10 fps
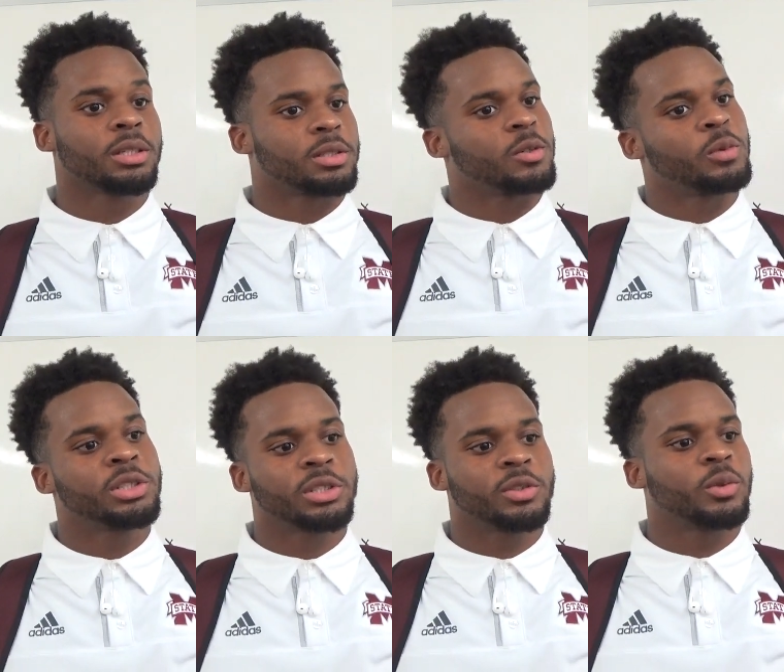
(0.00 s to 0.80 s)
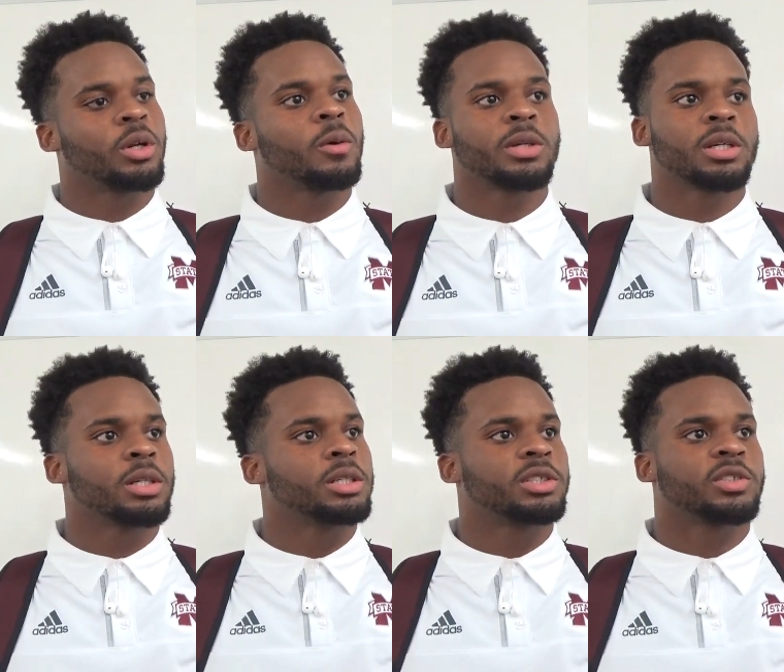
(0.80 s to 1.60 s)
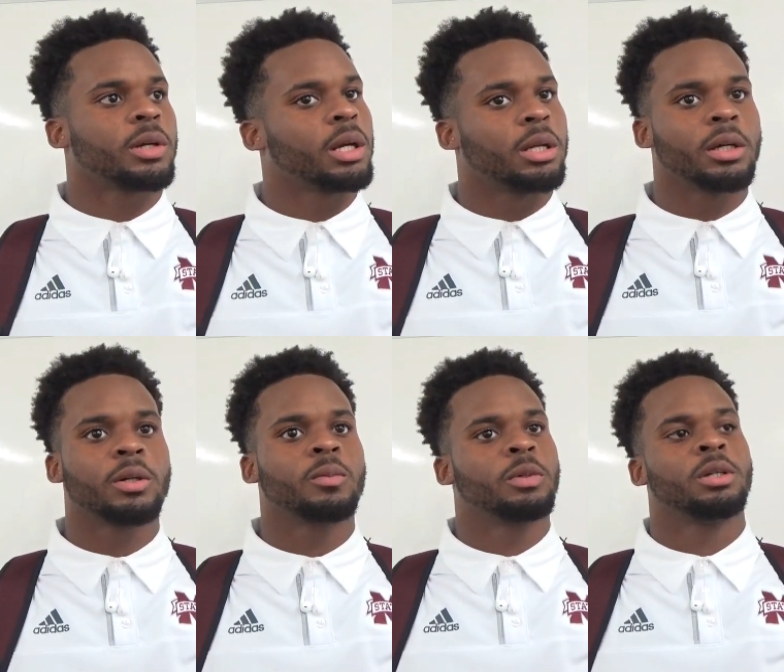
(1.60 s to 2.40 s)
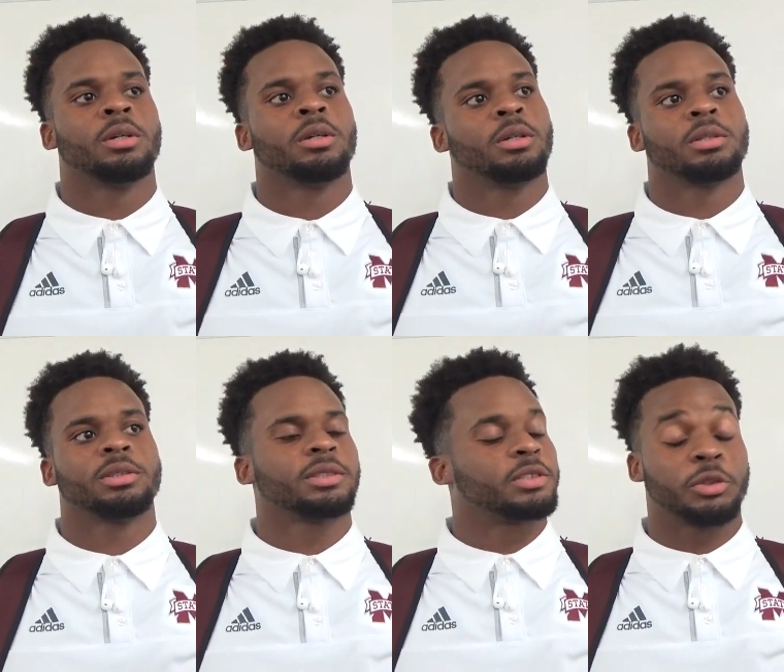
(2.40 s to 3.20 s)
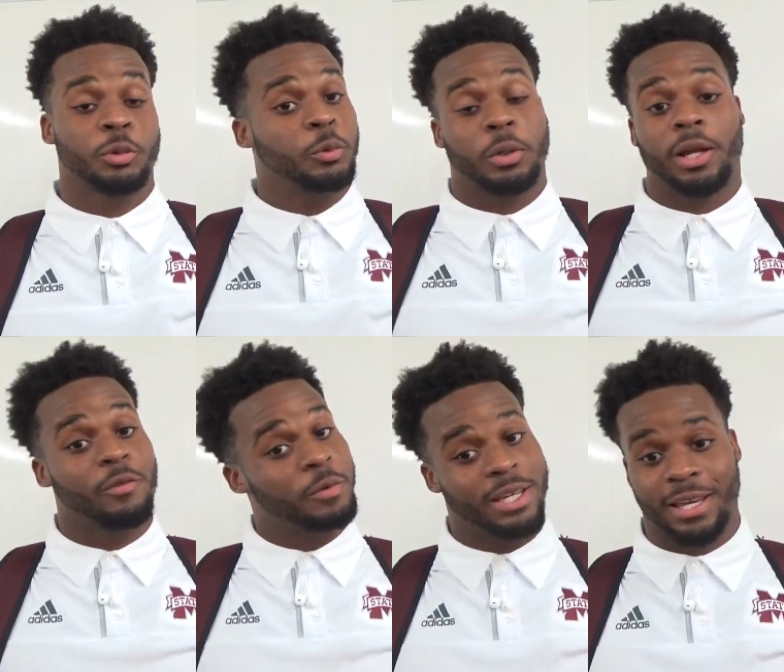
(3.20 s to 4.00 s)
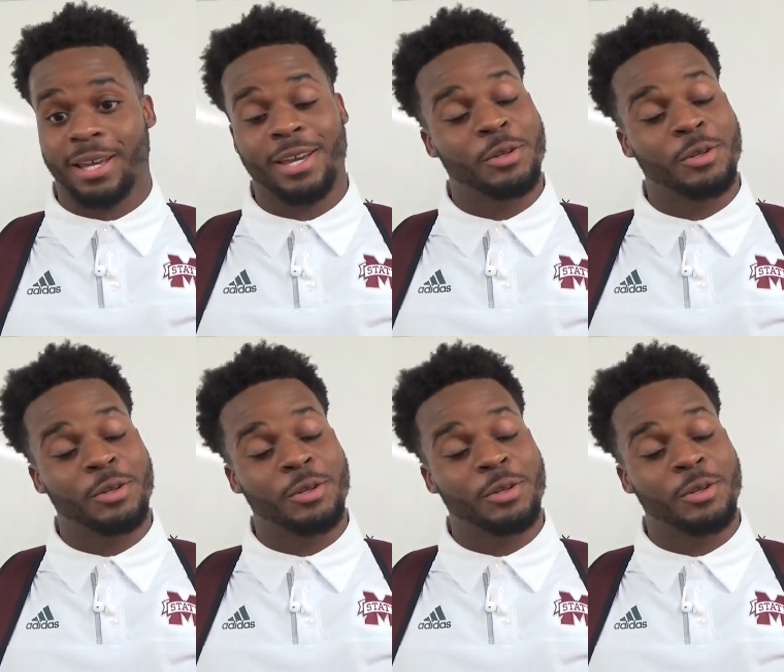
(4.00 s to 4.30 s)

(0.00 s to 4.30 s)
So we just doing all we could, just trying to help to do whatever we can.